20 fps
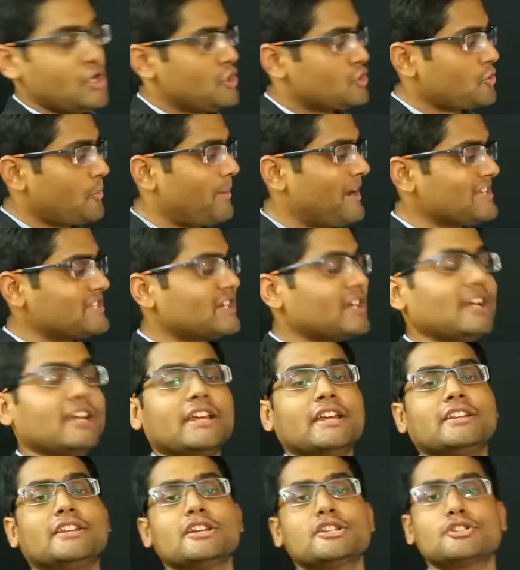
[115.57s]
So
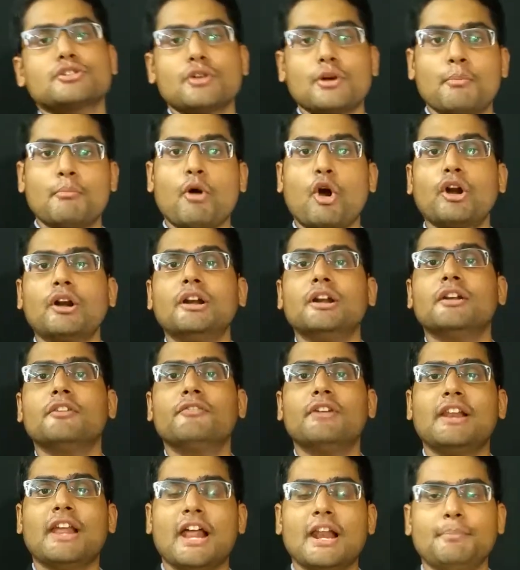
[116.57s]
basically this model
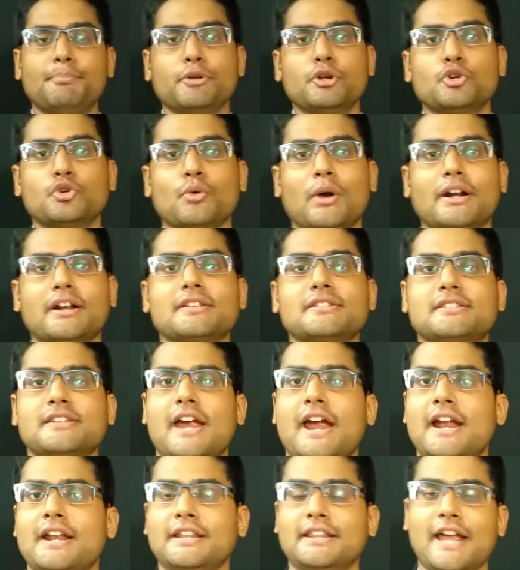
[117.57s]
will help you to
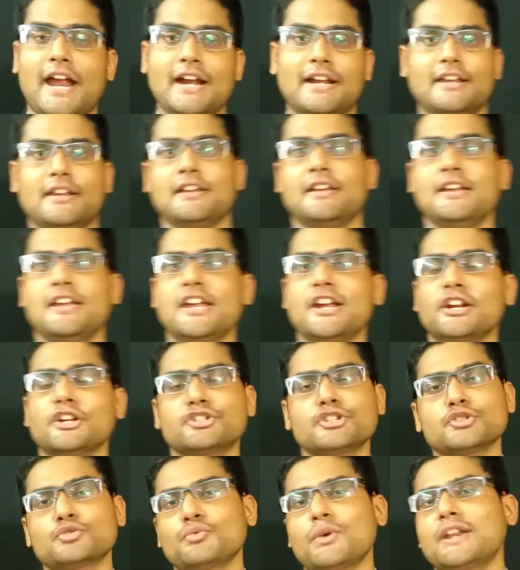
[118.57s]
understand that
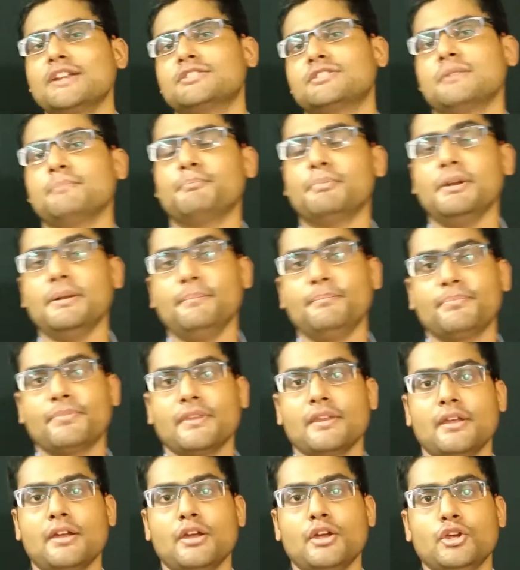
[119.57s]
English is very simple.
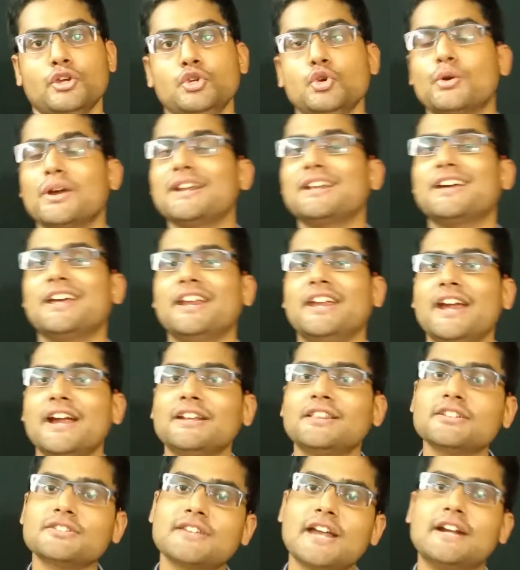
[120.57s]
You can
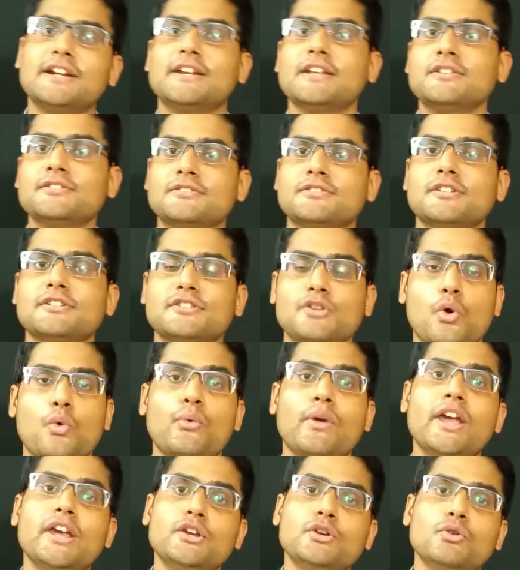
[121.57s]
create the sentences the way